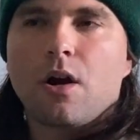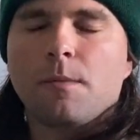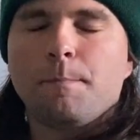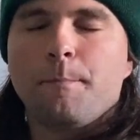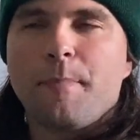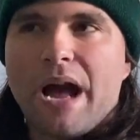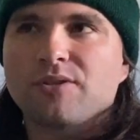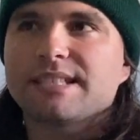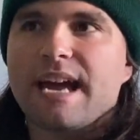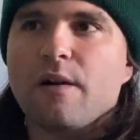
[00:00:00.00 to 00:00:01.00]
are
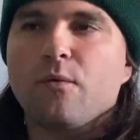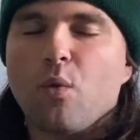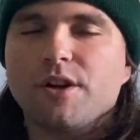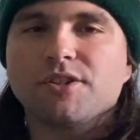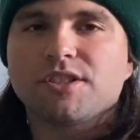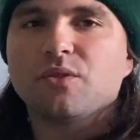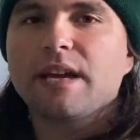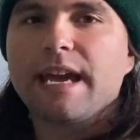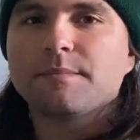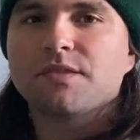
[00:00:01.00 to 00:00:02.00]
bound to have one or two
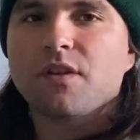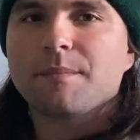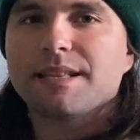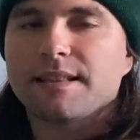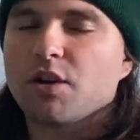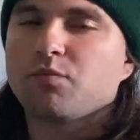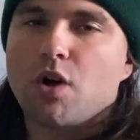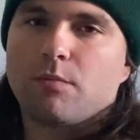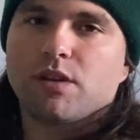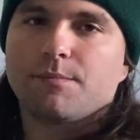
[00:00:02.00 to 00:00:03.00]
games from it they'll
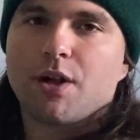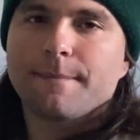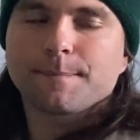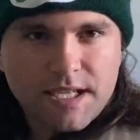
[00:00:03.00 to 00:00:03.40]
probably play.